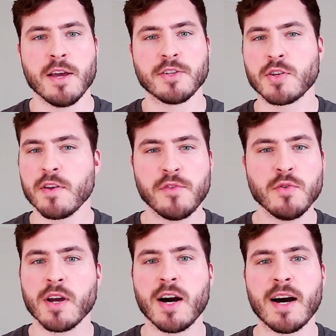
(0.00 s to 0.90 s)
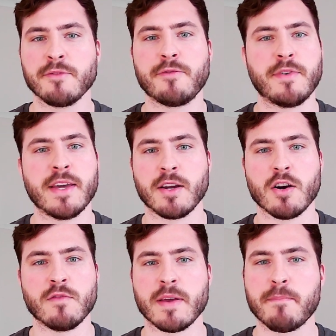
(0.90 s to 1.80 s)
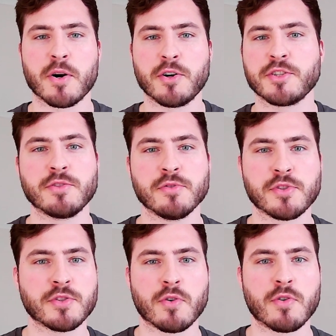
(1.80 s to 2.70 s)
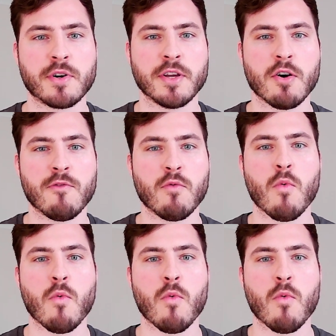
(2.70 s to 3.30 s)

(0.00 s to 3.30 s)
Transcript: So if you can't think of a personal story of